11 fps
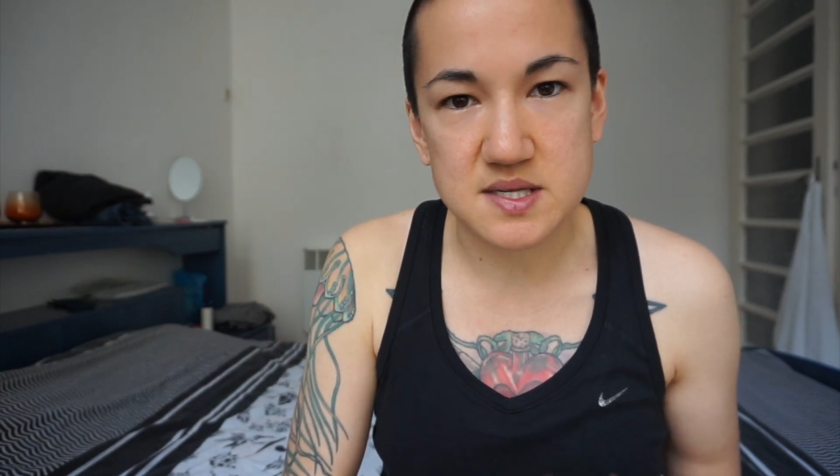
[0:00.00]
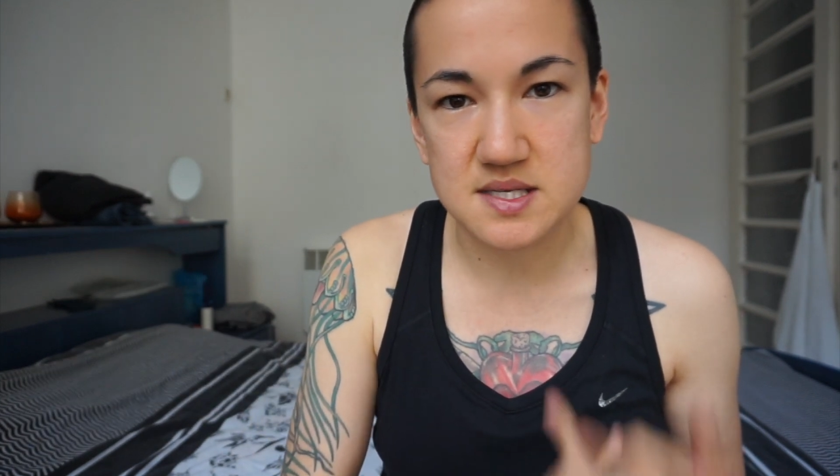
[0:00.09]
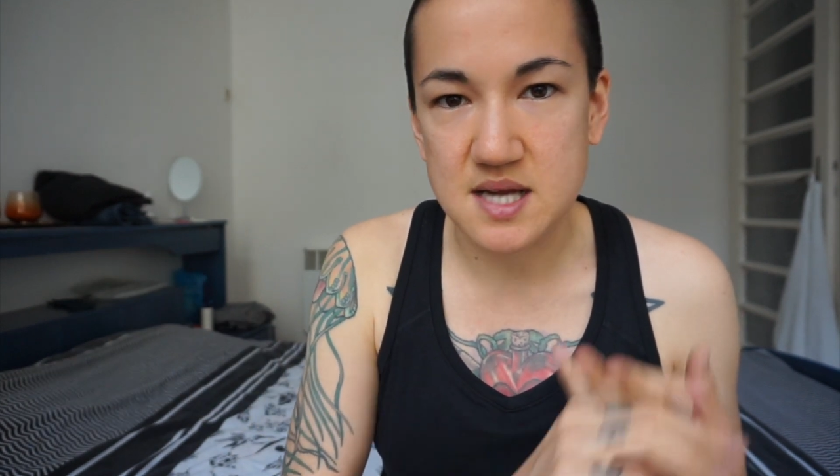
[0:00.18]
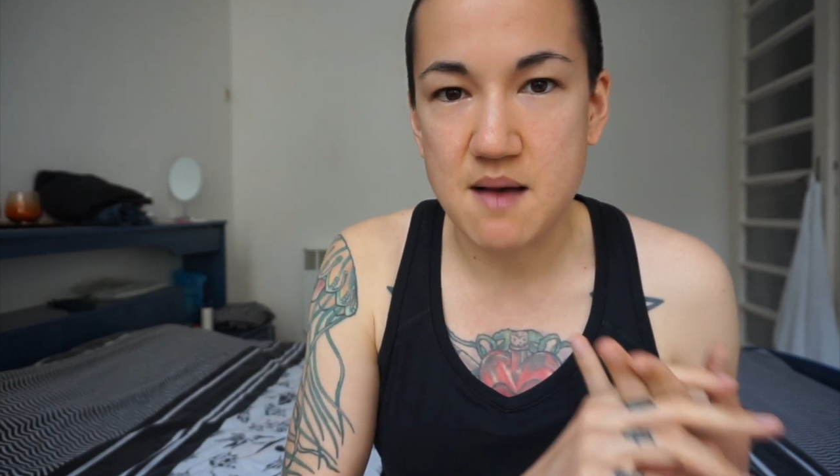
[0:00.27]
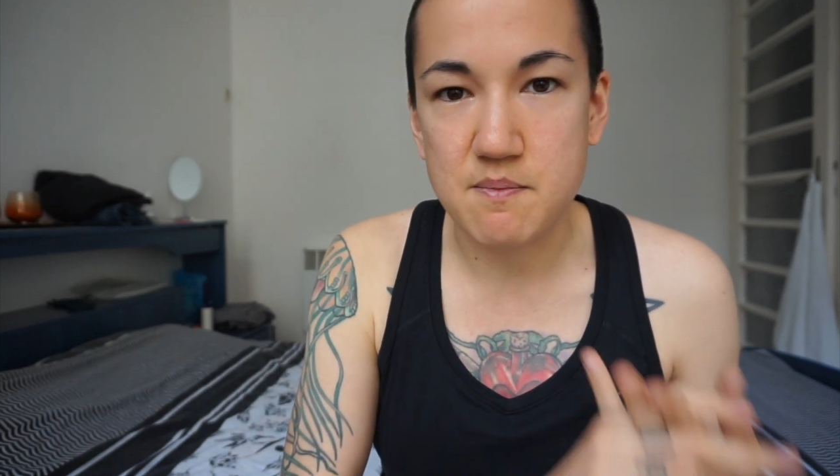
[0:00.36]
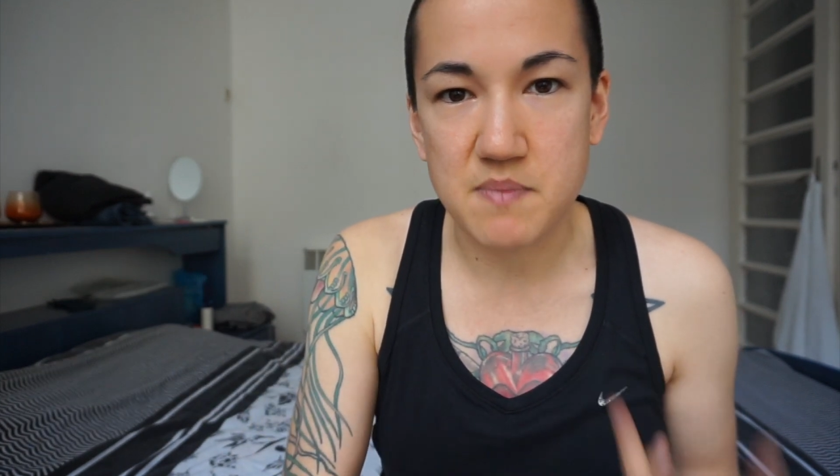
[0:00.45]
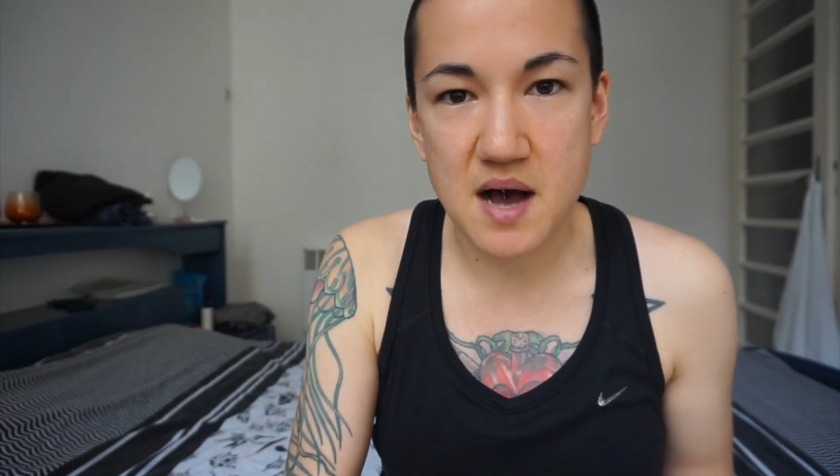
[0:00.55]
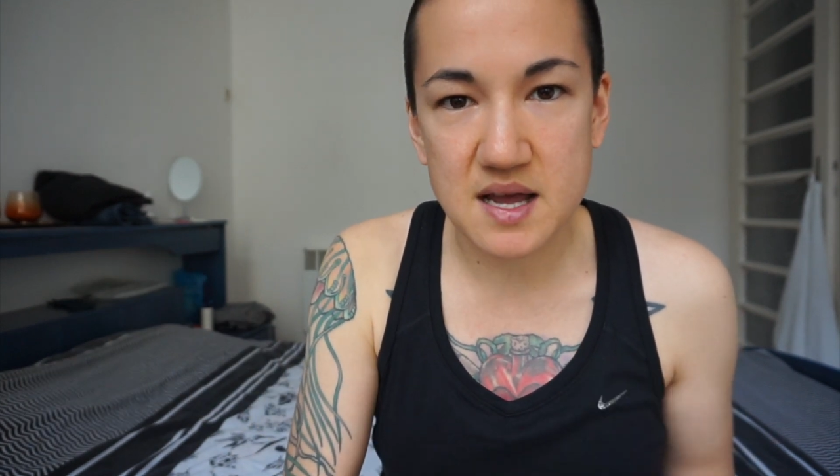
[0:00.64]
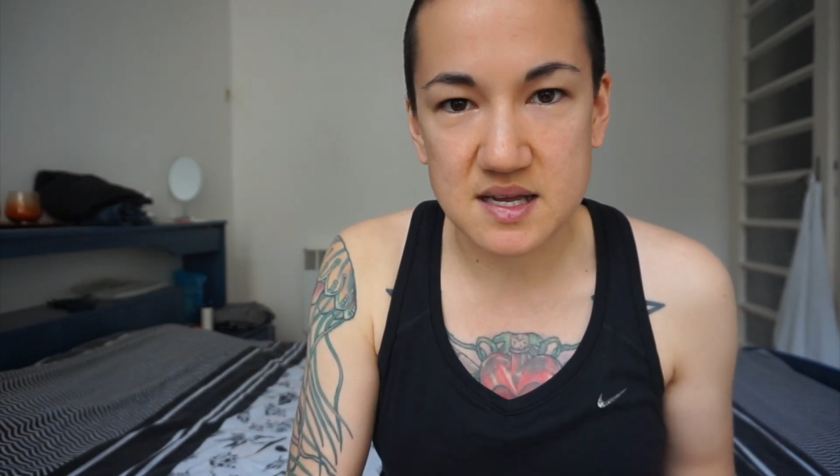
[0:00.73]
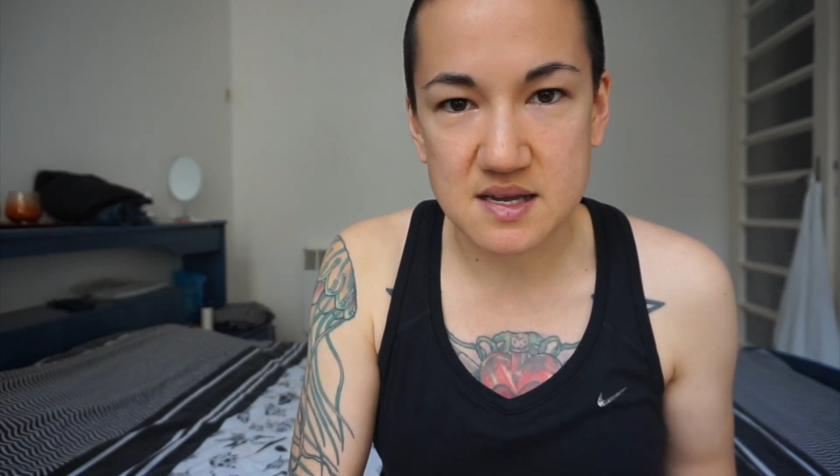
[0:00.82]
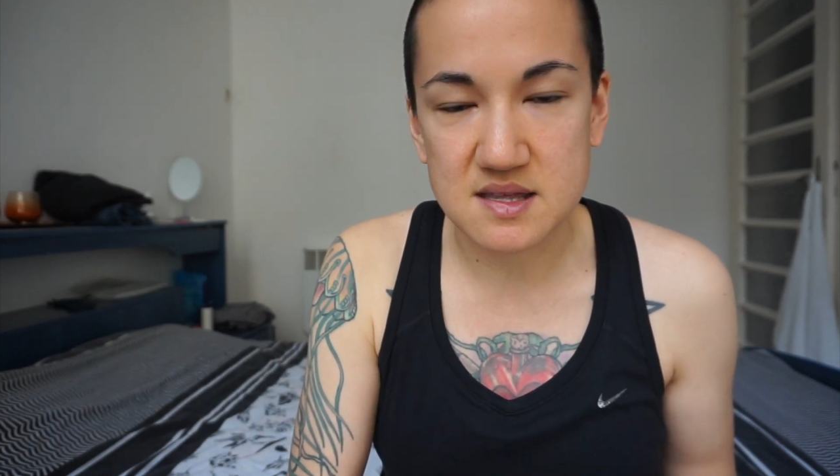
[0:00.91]
stop
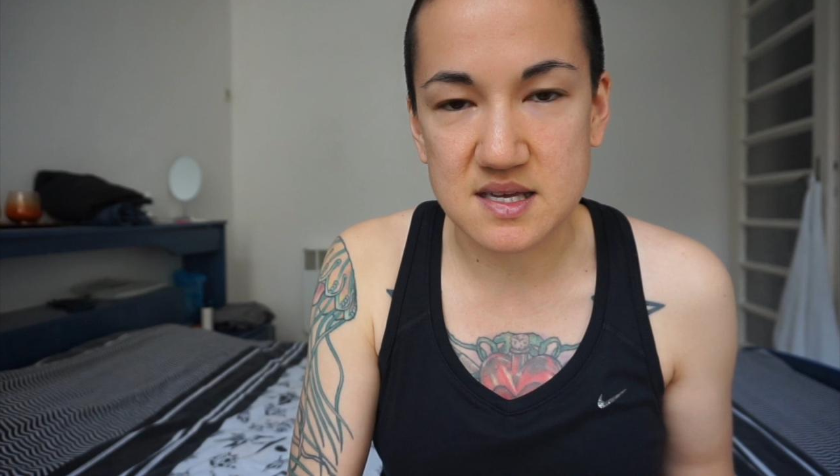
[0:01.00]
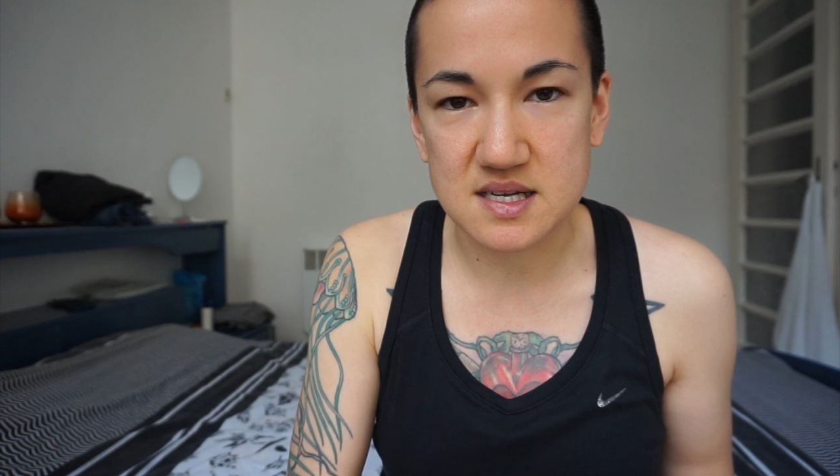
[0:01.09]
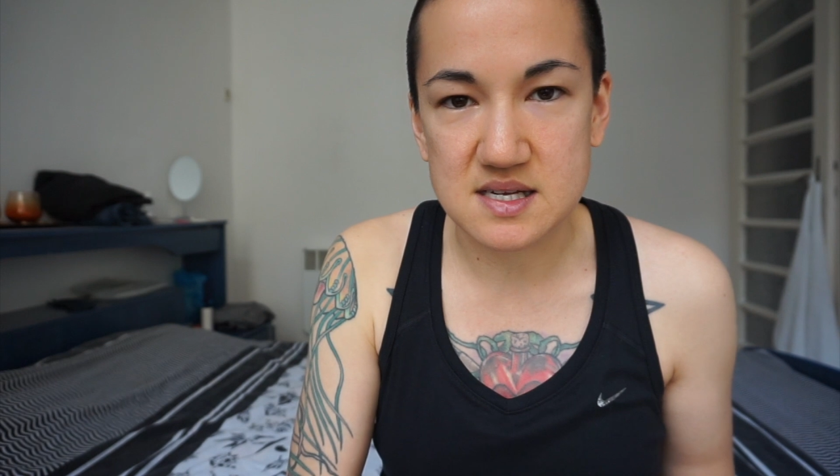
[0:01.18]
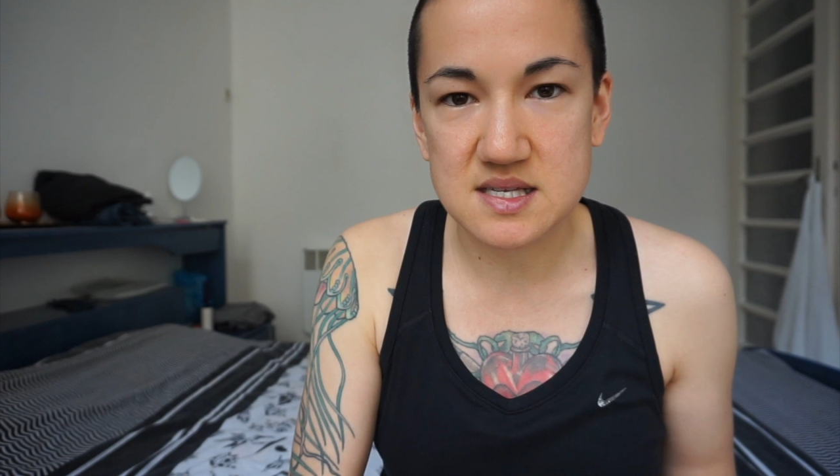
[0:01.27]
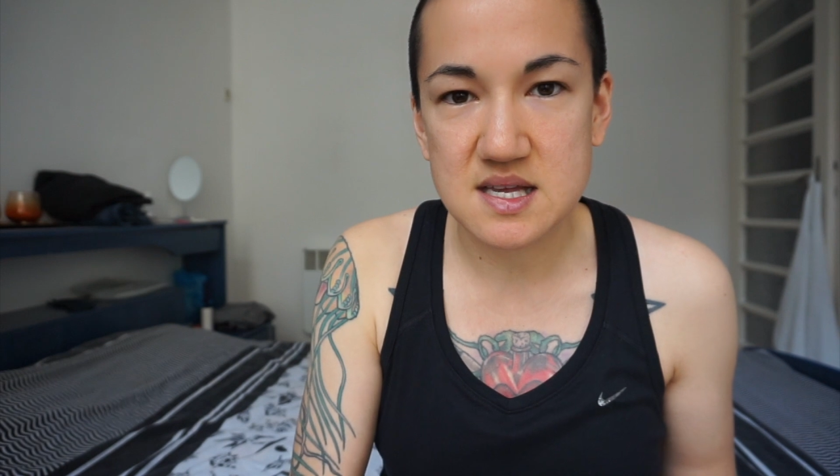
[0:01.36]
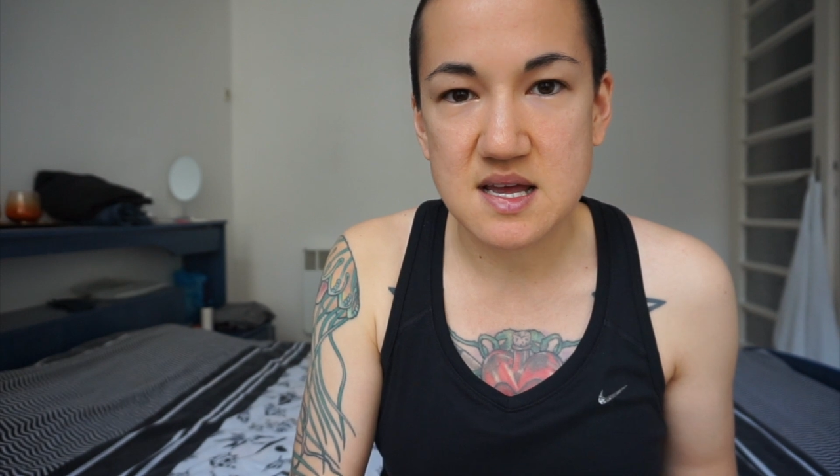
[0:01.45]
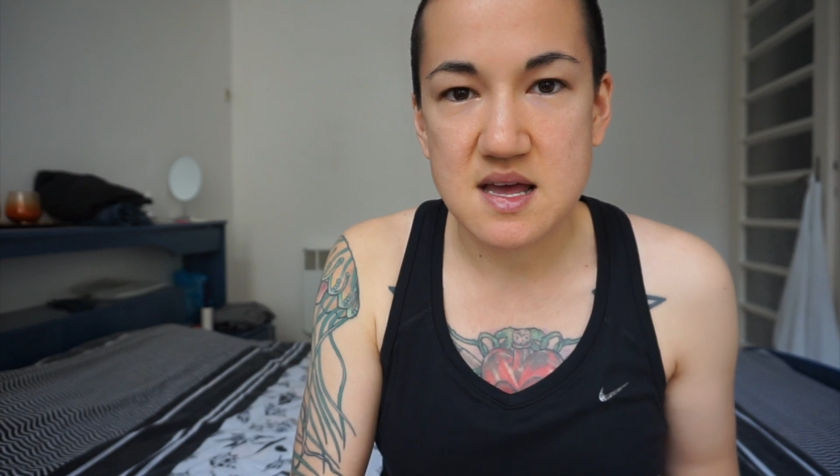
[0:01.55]
buying things.